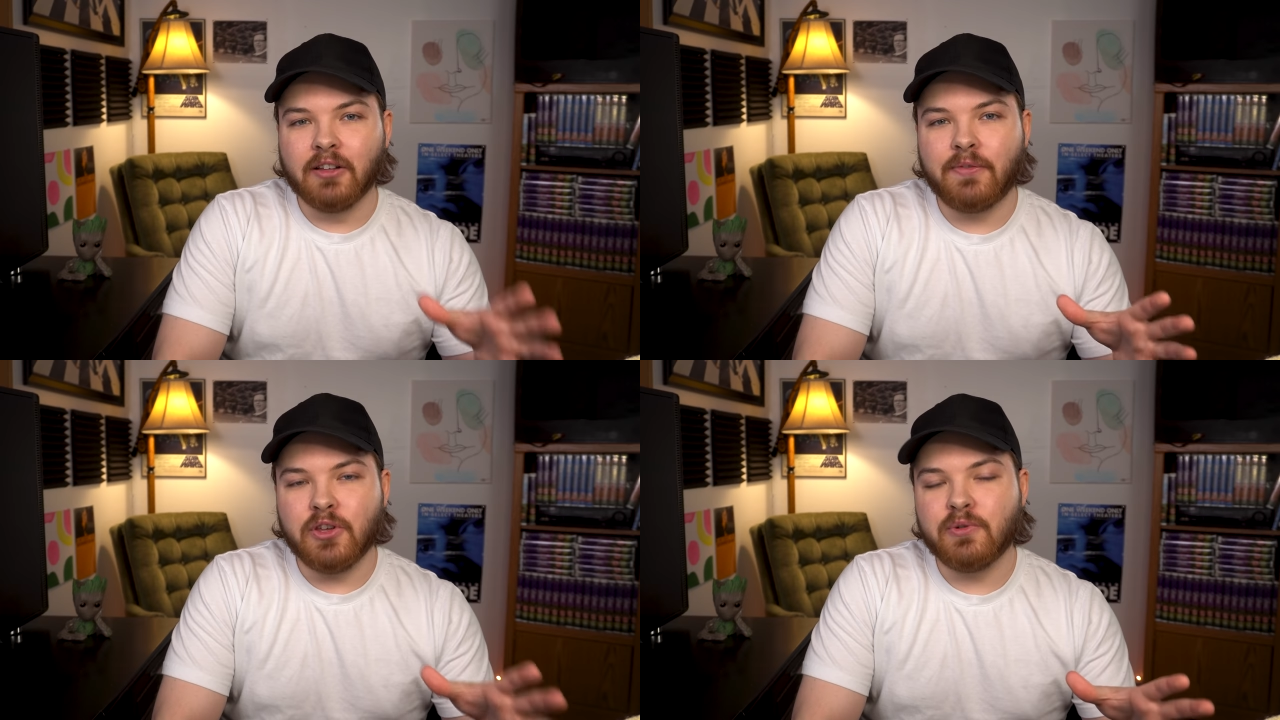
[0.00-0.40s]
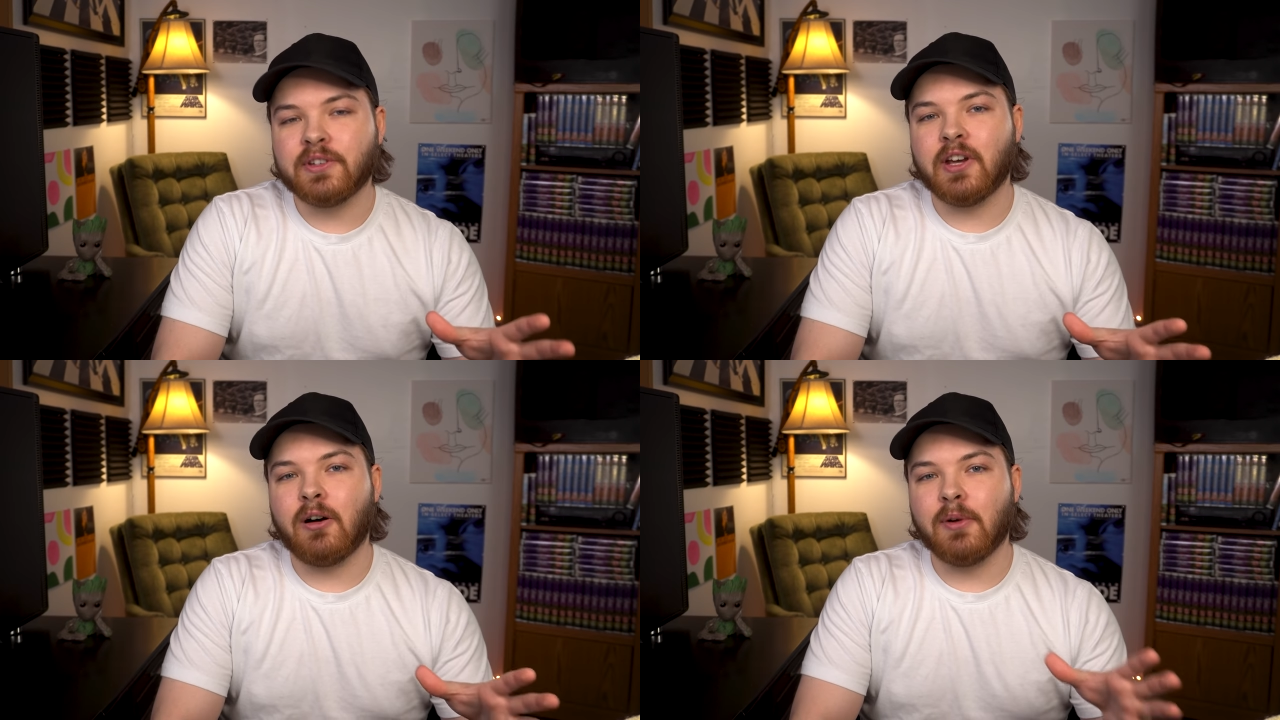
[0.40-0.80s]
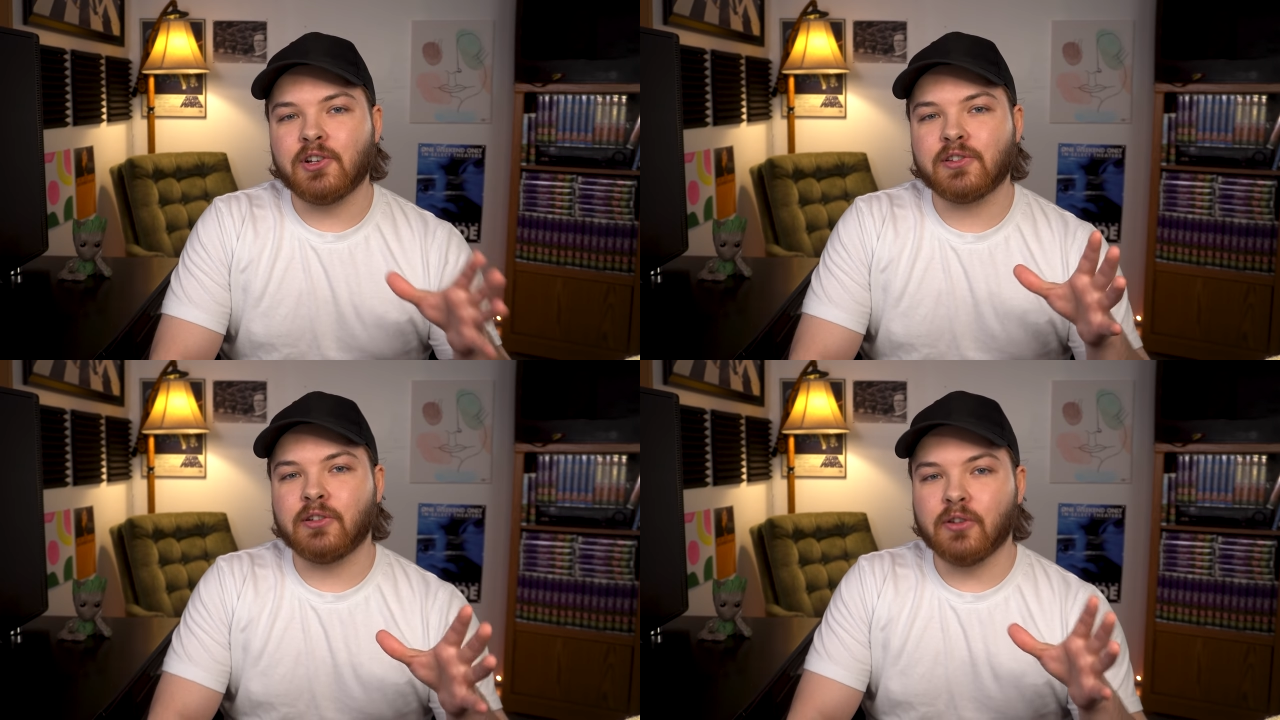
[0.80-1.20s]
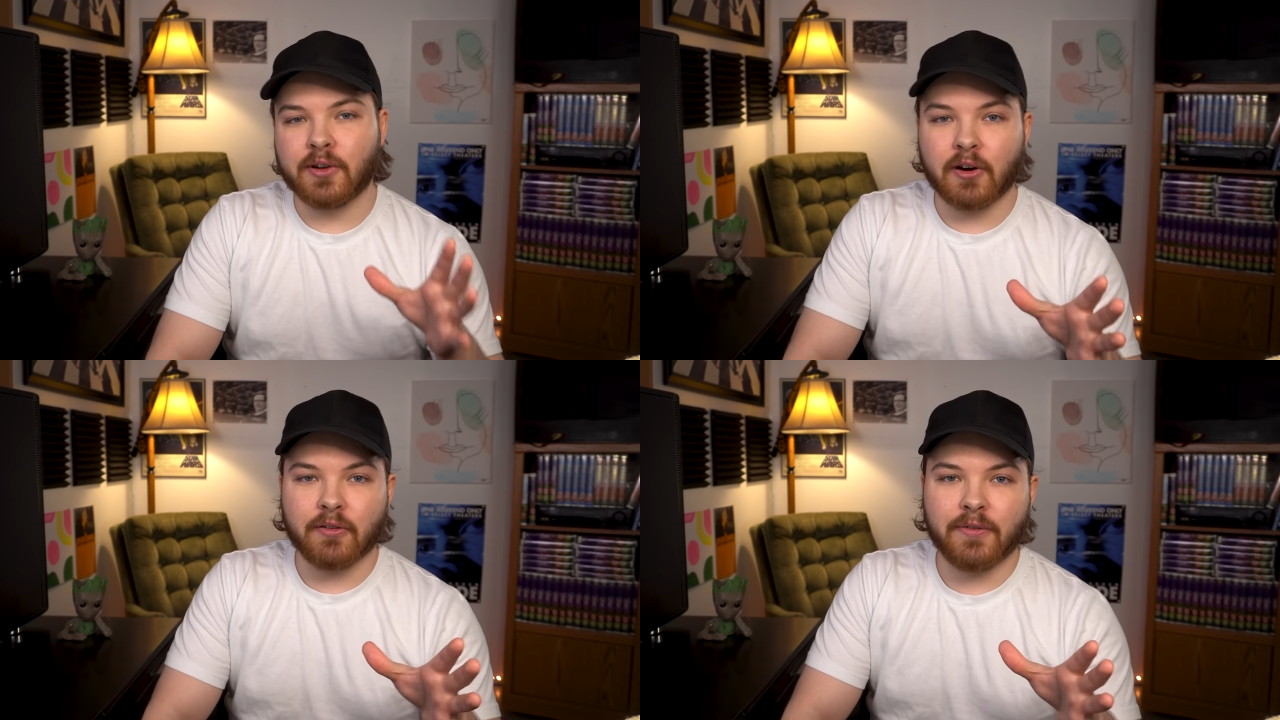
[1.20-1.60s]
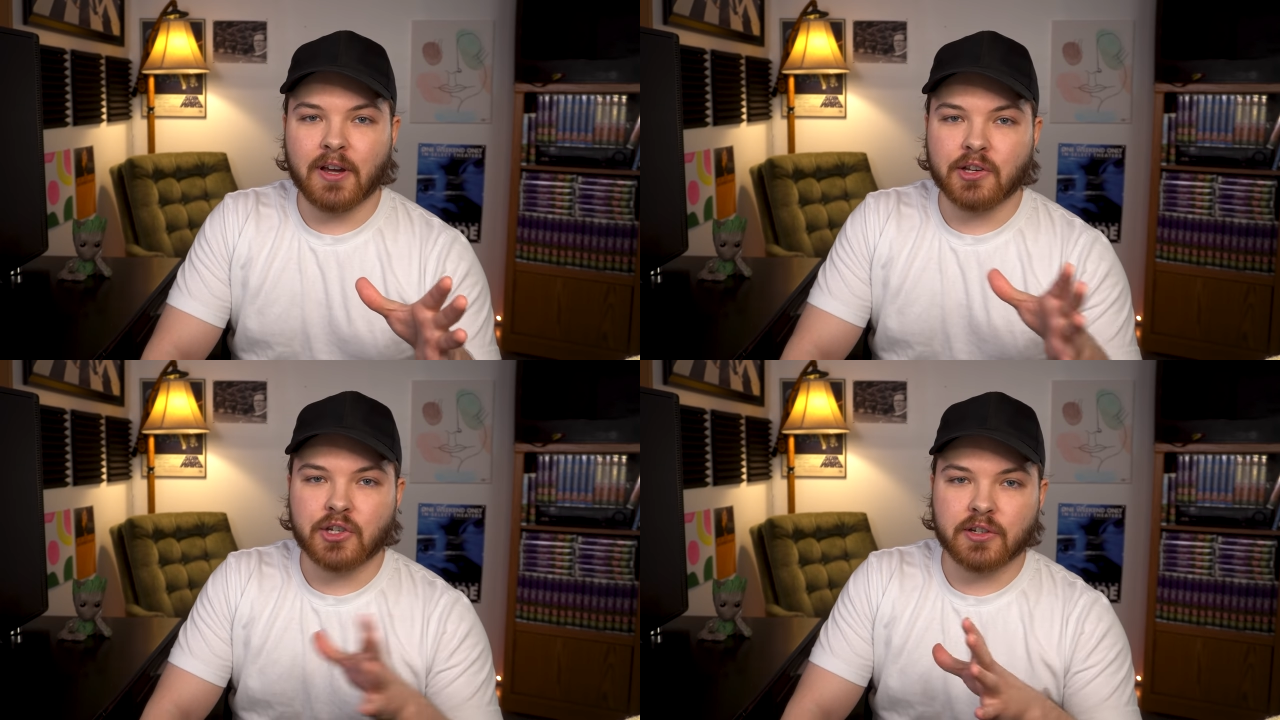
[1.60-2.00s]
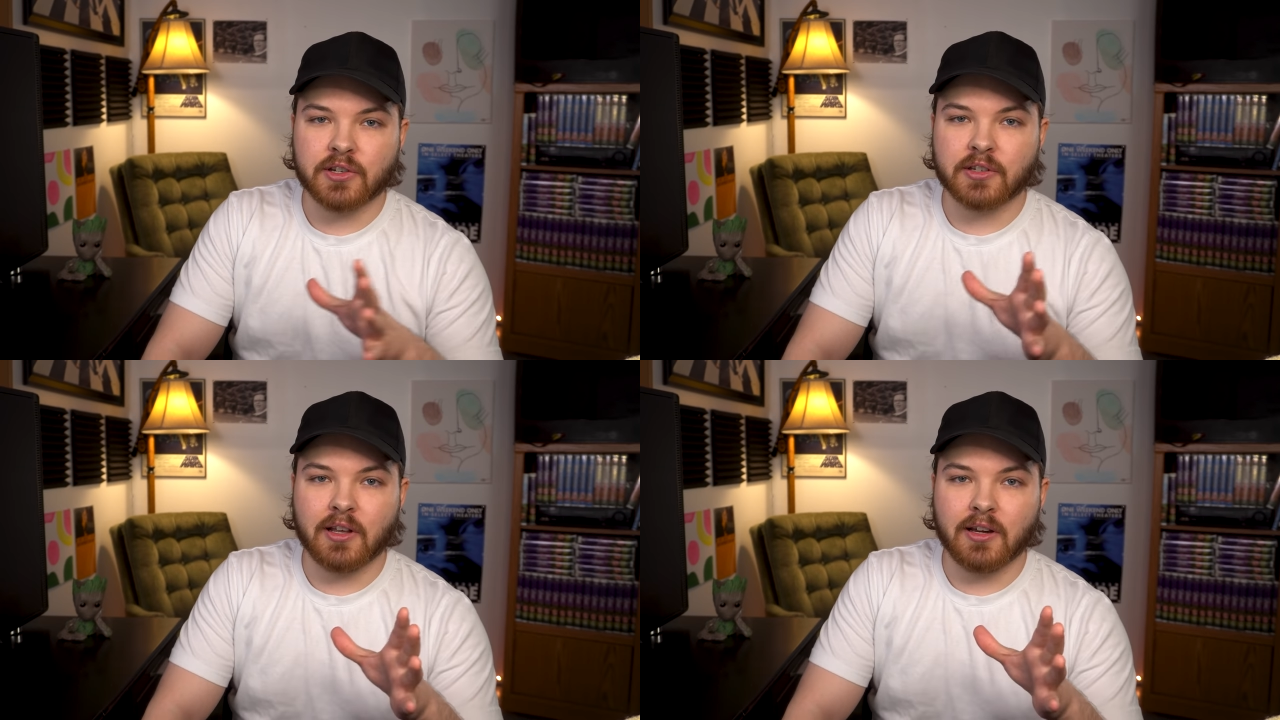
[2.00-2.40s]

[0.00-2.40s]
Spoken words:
I love that you can tell by just the look on her face, she's just